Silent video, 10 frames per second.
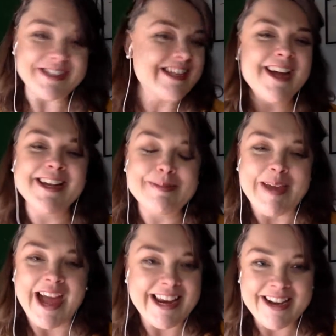there's not going to
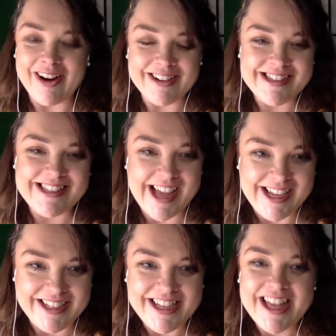be any hard
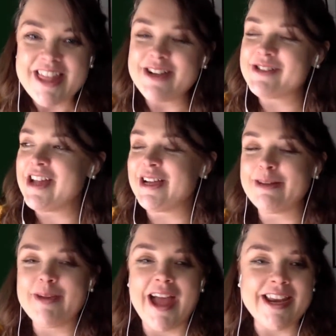sell. There's not
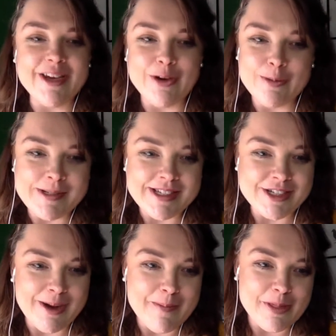going to be any hoops to
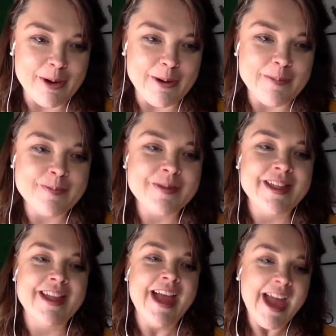jump through.
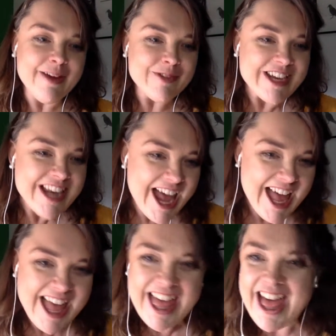Hey, Rena,
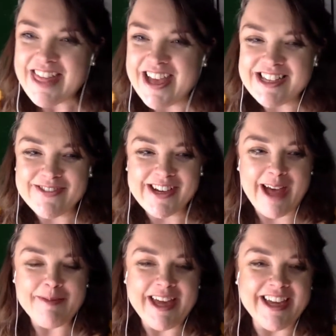thanks for
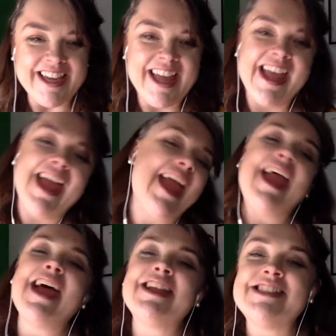coming.
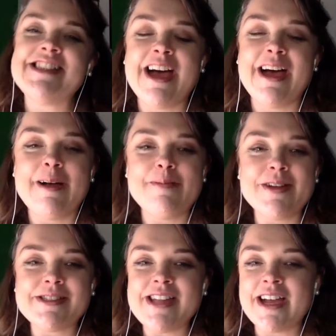And
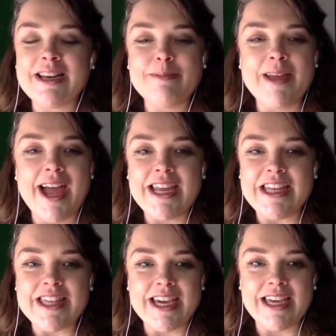there's not going to be
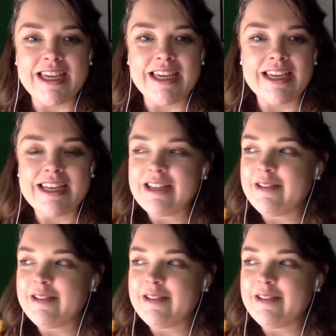anything